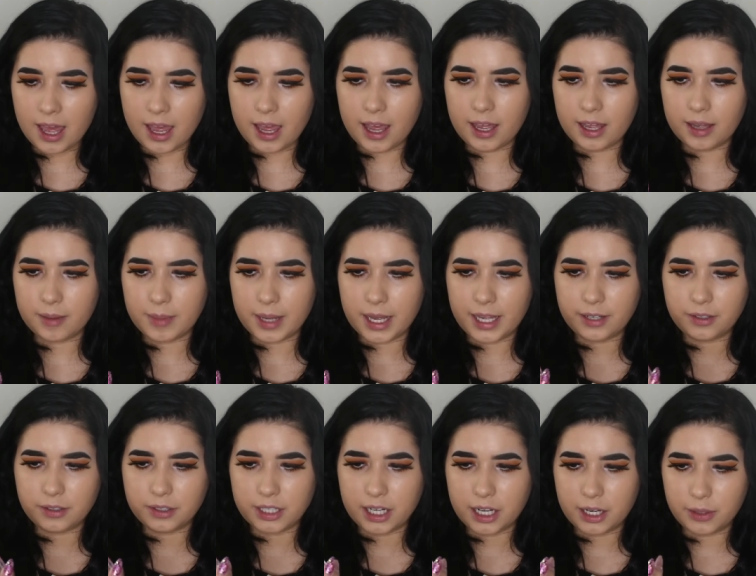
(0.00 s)
Um, I
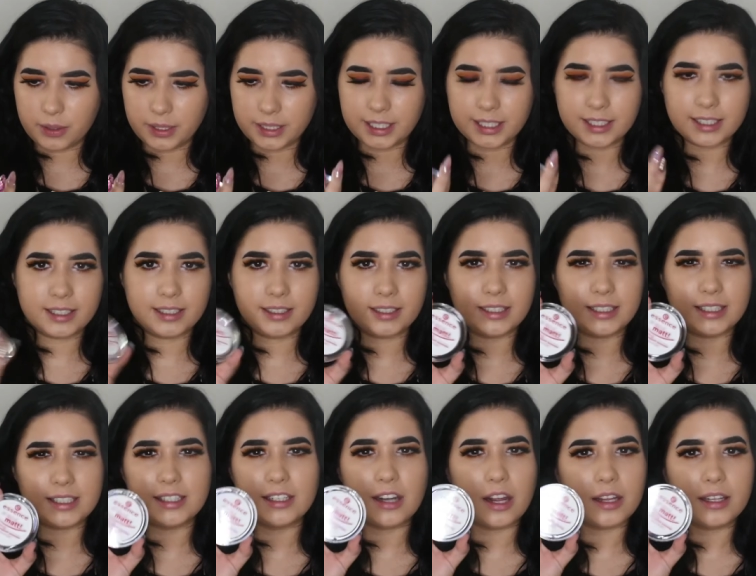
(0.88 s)
don't know. It doesn't,
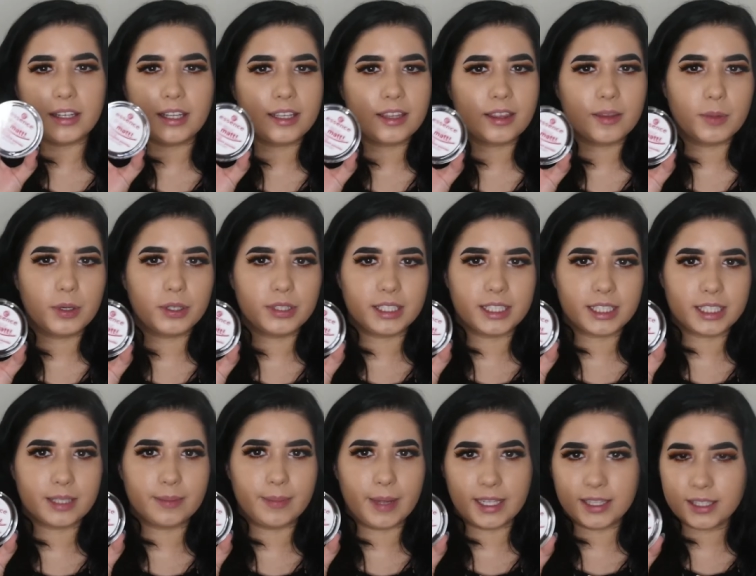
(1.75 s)
it's not like the most
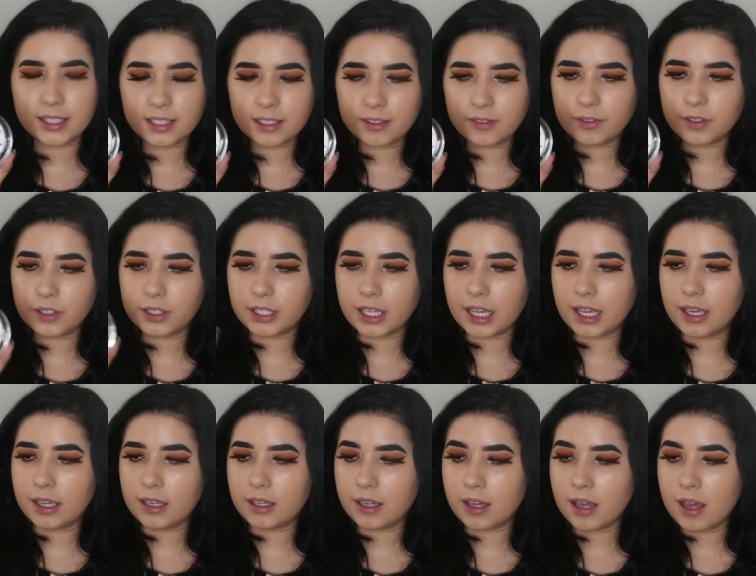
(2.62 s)
expensive
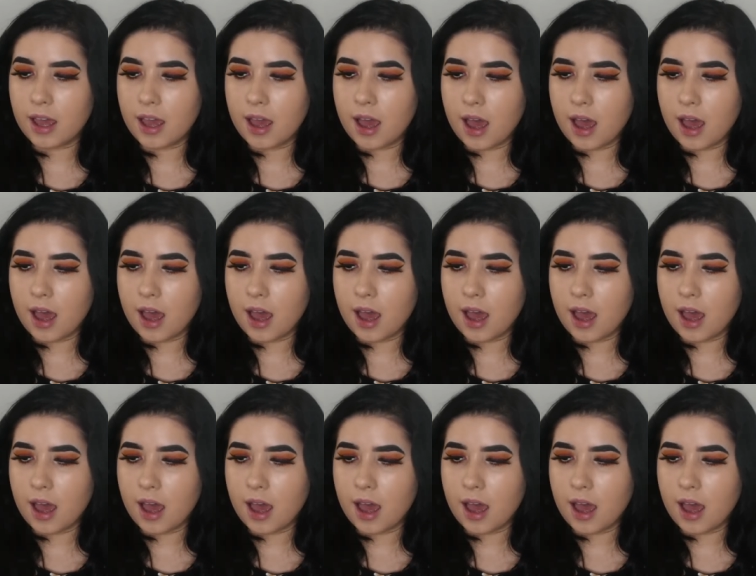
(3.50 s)
looking